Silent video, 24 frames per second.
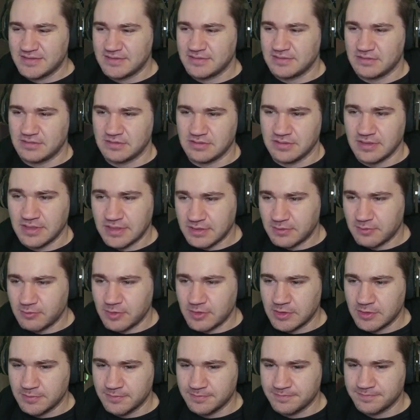Alright,
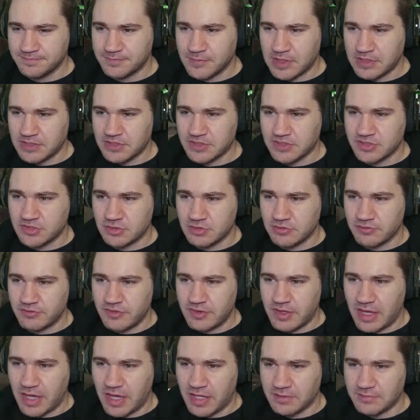well, I deserve
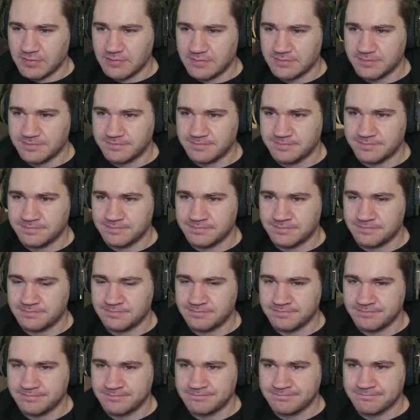that.
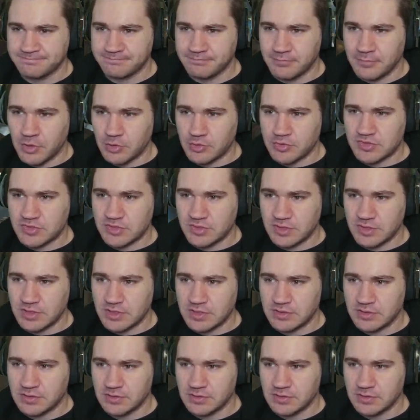Mostly.